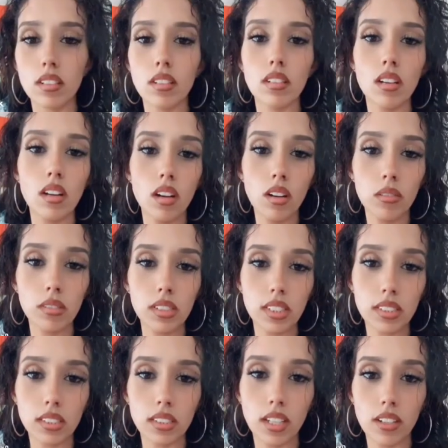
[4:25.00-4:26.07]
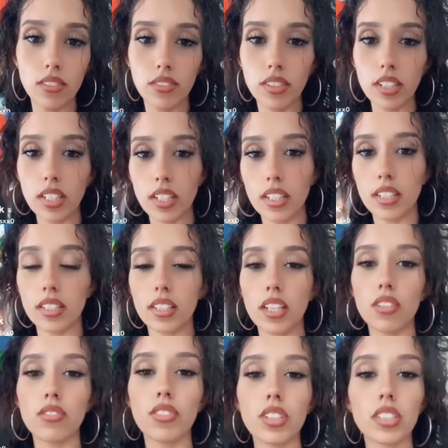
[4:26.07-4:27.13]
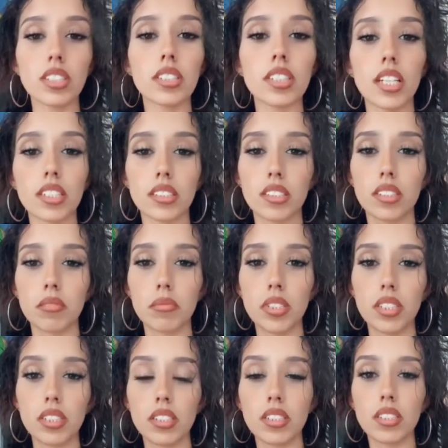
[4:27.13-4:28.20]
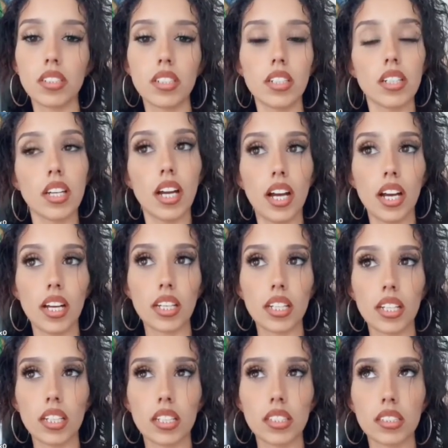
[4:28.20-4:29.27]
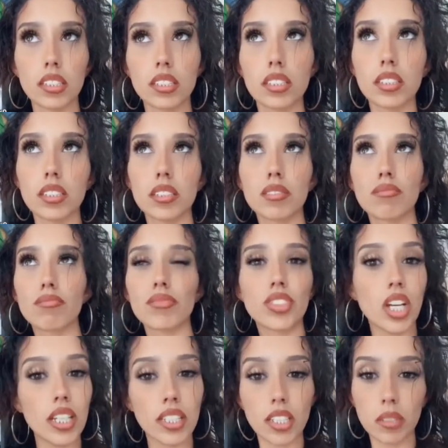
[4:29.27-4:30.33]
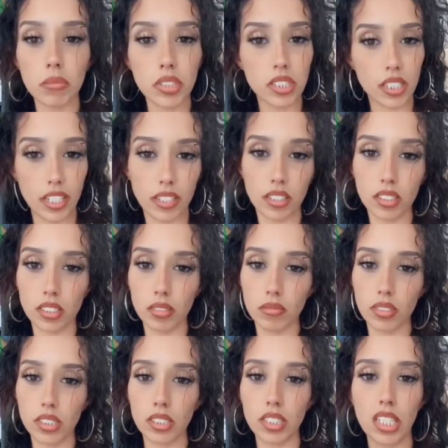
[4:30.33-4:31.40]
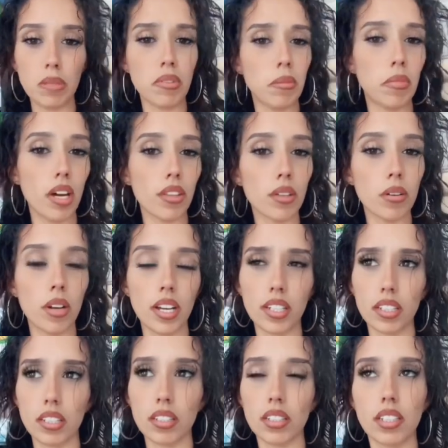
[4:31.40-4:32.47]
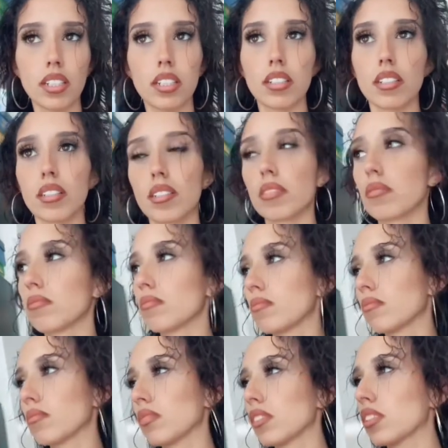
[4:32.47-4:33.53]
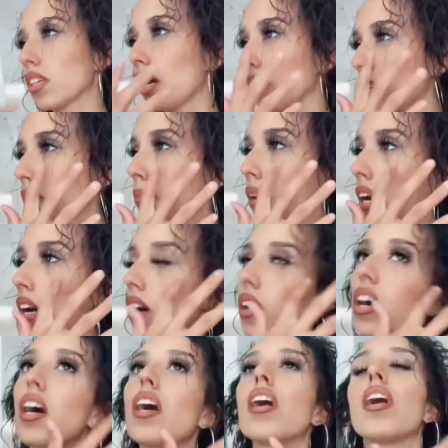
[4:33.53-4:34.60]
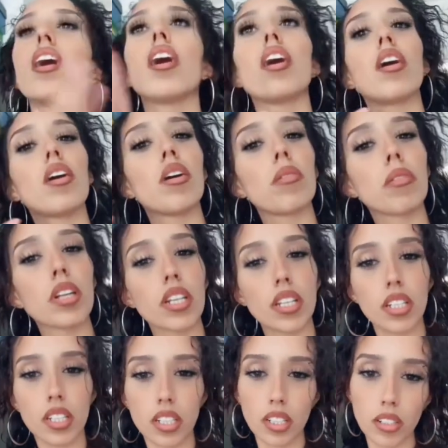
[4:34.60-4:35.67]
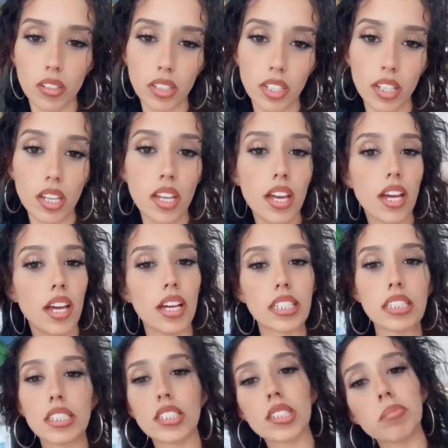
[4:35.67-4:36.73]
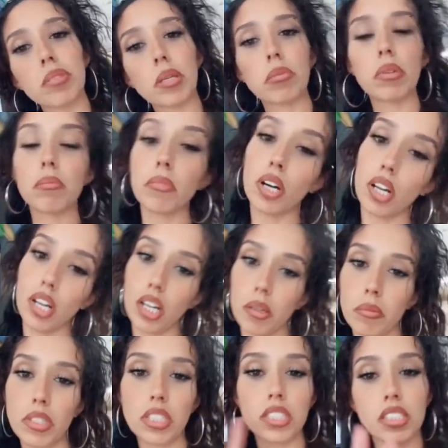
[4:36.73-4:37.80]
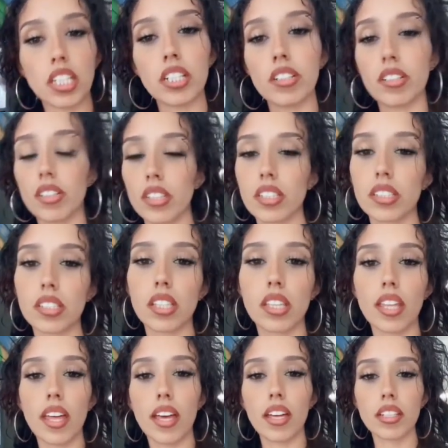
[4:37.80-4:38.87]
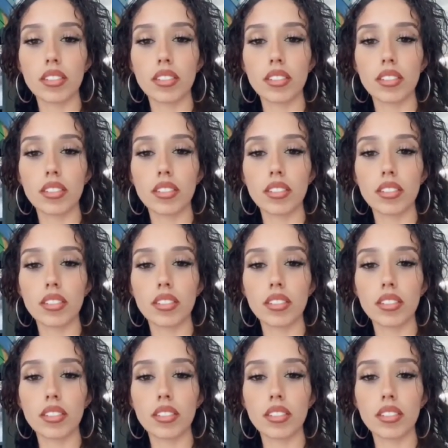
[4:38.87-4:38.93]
Oh, and let's not forget, they really texted me, I guess, trying to get me scared or something to keep my mouth quiet. Talking about, oh, we're gonna go to Hector's baby mom and send her this and that.